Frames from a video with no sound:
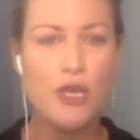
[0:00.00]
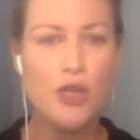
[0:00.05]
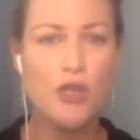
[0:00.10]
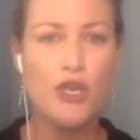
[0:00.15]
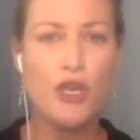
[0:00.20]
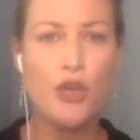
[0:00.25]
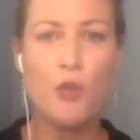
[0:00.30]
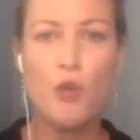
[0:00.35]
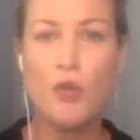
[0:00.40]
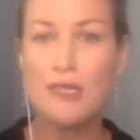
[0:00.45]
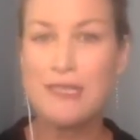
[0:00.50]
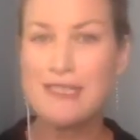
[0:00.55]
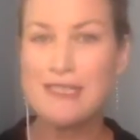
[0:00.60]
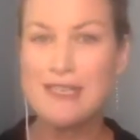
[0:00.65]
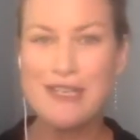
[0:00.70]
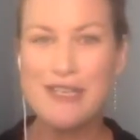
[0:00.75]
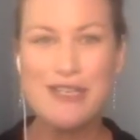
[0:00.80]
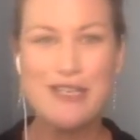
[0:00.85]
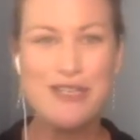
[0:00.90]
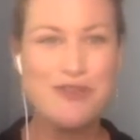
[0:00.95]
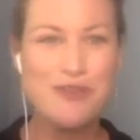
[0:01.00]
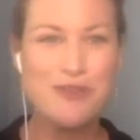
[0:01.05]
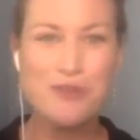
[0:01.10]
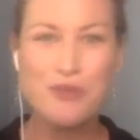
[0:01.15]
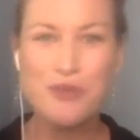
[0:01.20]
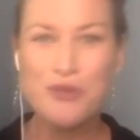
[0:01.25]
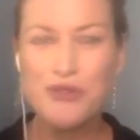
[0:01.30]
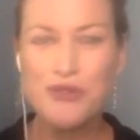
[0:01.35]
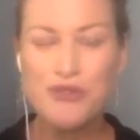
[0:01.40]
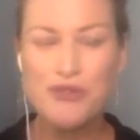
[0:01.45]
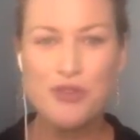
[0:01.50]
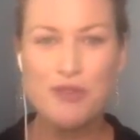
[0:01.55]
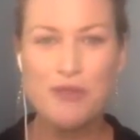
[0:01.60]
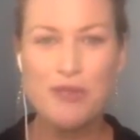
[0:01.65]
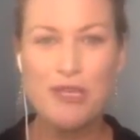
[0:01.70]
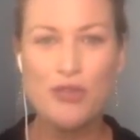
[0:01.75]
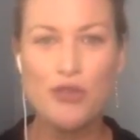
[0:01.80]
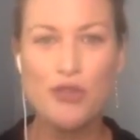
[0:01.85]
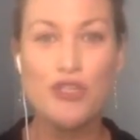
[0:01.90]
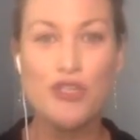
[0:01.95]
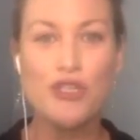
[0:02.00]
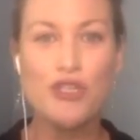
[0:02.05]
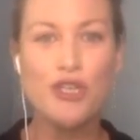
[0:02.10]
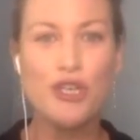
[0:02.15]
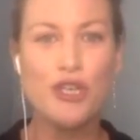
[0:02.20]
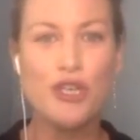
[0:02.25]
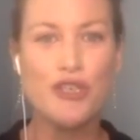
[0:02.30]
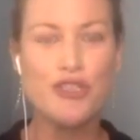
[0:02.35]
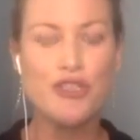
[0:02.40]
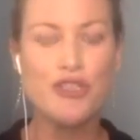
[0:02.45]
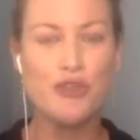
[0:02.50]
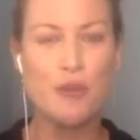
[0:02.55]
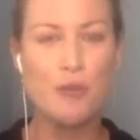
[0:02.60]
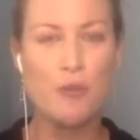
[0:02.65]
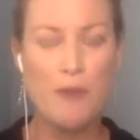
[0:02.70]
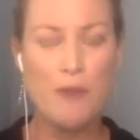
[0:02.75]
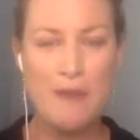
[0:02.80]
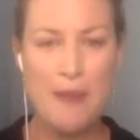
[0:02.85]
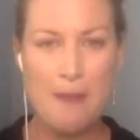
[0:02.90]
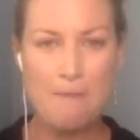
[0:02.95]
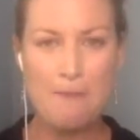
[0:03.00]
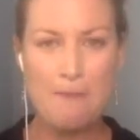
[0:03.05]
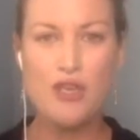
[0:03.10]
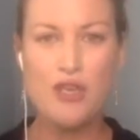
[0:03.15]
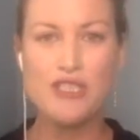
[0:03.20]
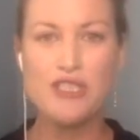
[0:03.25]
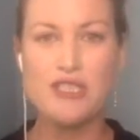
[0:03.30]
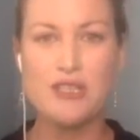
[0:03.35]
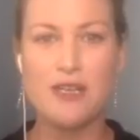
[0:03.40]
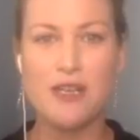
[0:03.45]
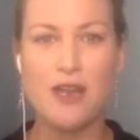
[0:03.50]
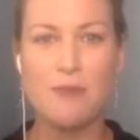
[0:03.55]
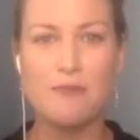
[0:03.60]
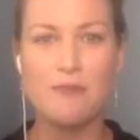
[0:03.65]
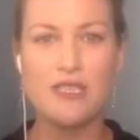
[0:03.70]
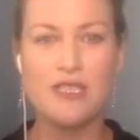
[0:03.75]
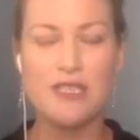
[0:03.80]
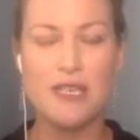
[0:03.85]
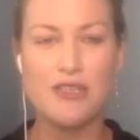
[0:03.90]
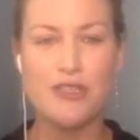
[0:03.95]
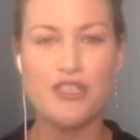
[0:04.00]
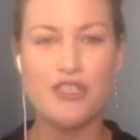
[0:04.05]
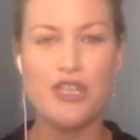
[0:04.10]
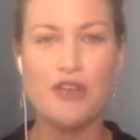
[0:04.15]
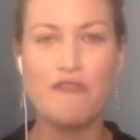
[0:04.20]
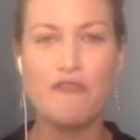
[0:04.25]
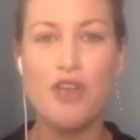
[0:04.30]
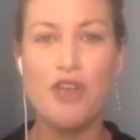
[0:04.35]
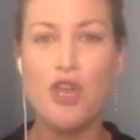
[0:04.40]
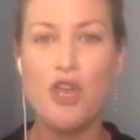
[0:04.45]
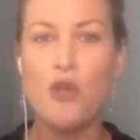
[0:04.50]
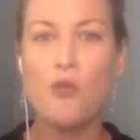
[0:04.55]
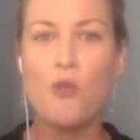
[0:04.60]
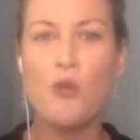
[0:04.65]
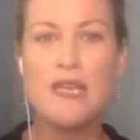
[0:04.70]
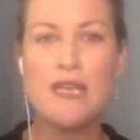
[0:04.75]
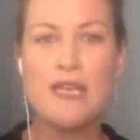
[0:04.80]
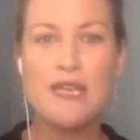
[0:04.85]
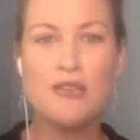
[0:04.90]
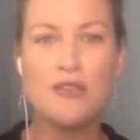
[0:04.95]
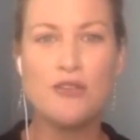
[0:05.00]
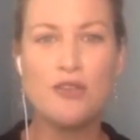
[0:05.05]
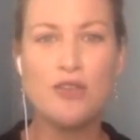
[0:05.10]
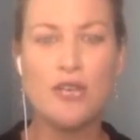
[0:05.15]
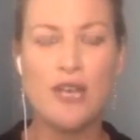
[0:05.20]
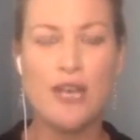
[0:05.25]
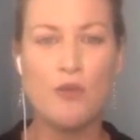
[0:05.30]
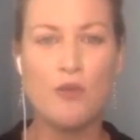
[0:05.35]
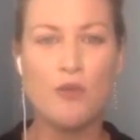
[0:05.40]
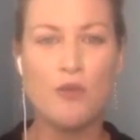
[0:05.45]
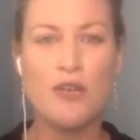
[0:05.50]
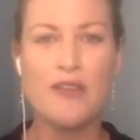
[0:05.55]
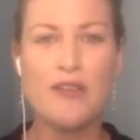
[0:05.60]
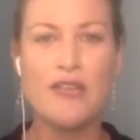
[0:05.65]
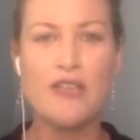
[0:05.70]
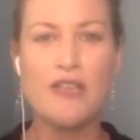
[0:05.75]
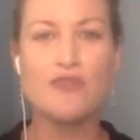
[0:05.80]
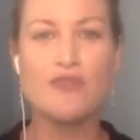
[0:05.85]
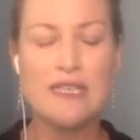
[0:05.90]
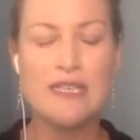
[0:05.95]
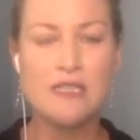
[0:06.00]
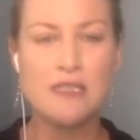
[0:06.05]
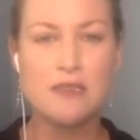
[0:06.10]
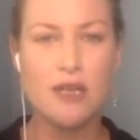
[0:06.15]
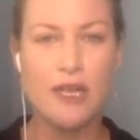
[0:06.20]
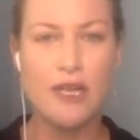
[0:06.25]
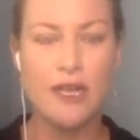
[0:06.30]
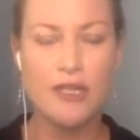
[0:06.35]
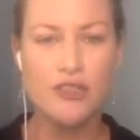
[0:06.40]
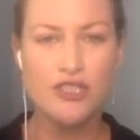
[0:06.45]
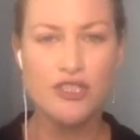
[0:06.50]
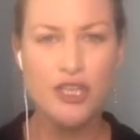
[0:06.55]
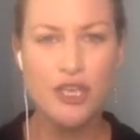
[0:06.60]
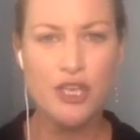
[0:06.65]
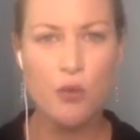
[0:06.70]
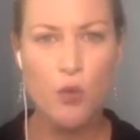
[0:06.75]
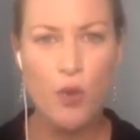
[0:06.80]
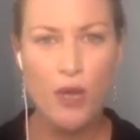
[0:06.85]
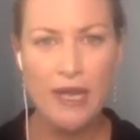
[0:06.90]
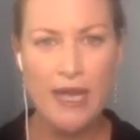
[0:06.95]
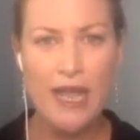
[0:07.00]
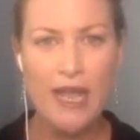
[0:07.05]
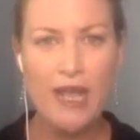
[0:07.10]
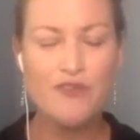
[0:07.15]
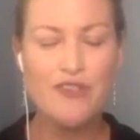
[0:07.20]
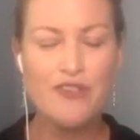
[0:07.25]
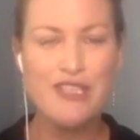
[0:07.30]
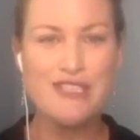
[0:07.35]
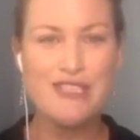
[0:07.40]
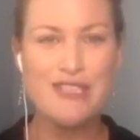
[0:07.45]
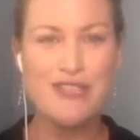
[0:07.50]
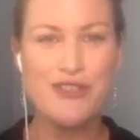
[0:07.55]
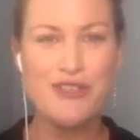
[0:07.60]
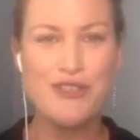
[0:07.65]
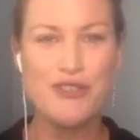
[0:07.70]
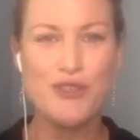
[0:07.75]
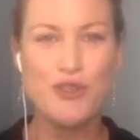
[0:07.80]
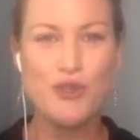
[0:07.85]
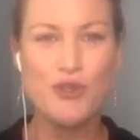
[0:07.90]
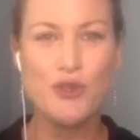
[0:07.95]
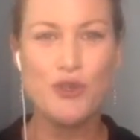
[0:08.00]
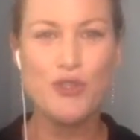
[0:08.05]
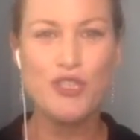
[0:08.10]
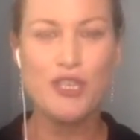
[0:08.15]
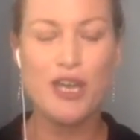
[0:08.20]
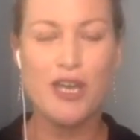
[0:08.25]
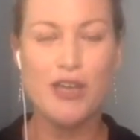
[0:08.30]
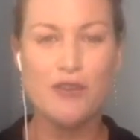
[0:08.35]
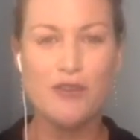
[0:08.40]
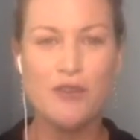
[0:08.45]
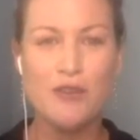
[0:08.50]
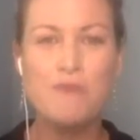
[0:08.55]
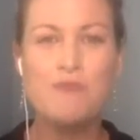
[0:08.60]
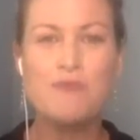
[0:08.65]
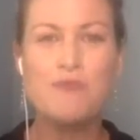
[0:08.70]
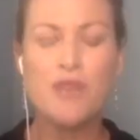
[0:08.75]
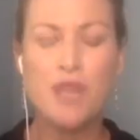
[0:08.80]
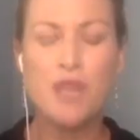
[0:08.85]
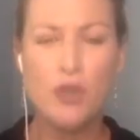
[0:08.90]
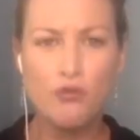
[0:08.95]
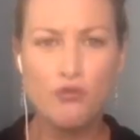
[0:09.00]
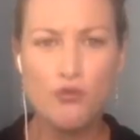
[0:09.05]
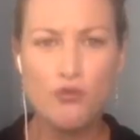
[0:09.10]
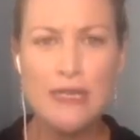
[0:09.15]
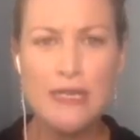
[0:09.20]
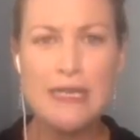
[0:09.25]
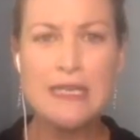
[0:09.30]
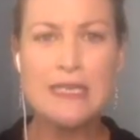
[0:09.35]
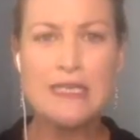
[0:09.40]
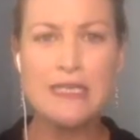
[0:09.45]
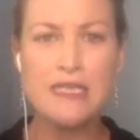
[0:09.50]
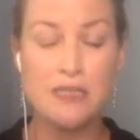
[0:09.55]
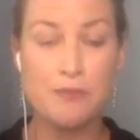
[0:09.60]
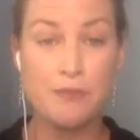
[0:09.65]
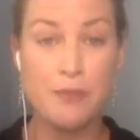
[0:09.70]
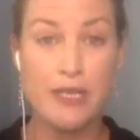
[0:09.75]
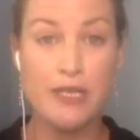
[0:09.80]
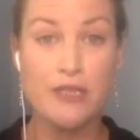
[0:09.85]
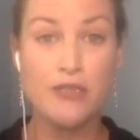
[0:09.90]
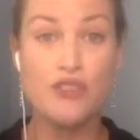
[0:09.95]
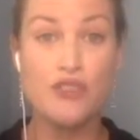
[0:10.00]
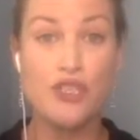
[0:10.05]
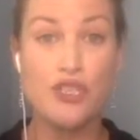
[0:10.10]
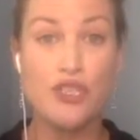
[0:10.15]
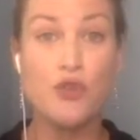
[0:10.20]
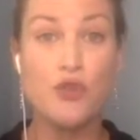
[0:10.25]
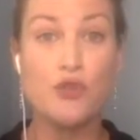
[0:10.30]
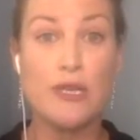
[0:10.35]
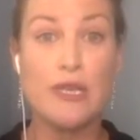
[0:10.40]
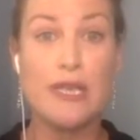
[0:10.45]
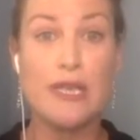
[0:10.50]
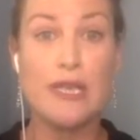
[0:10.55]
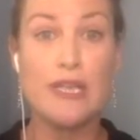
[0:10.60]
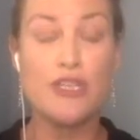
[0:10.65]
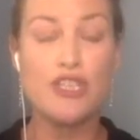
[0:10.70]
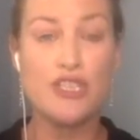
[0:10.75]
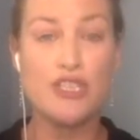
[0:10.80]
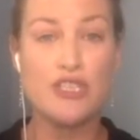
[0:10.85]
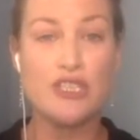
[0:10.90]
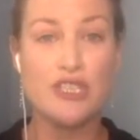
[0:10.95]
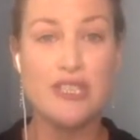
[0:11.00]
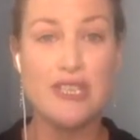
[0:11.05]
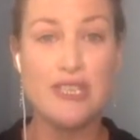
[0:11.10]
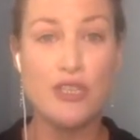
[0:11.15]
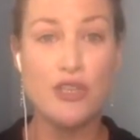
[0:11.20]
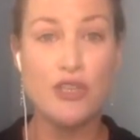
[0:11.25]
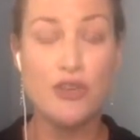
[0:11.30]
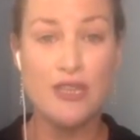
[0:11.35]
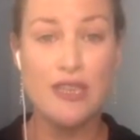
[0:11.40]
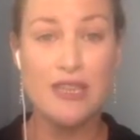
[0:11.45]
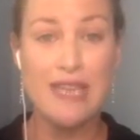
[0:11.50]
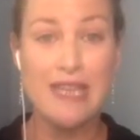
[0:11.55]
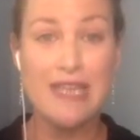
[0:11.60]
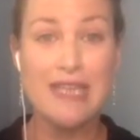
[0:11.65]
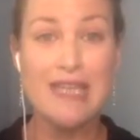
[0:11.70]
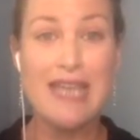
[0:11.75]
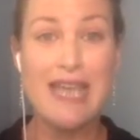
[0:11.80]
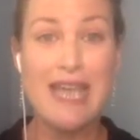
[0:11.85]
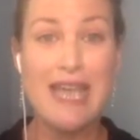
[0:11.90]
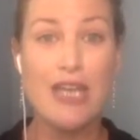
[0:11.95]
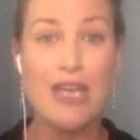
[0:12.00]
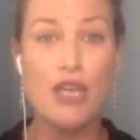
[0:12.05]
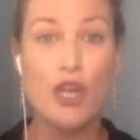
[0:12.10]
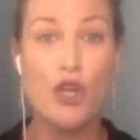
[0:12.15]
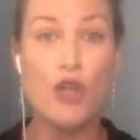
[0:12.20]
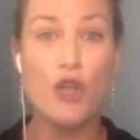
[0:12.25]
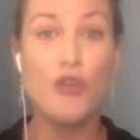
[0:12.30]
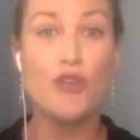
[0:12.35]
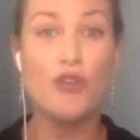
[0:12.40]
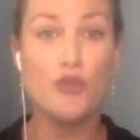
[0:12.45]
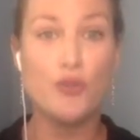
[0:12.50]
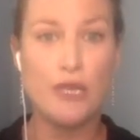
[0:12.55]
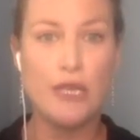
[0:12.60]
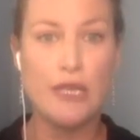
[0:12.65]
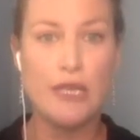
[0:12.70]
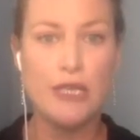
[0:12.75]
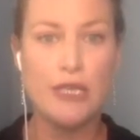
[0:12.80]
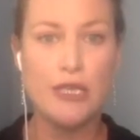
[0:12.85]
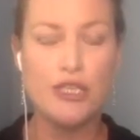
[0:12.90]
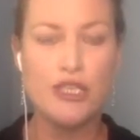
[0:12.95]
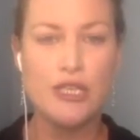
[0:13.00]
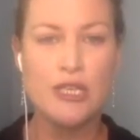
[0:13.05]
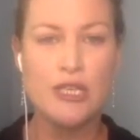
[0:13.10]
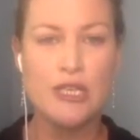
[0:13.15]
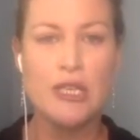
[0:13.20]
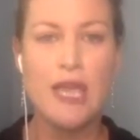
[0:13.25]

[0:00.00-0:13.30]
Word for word: You know, what section of the bookstore am I looking to go to? And when that person comes to that shelf, what do they look like? What do they dress like? And so you want to have the signature talk title that really speaks to your niche so that you then can own your niche.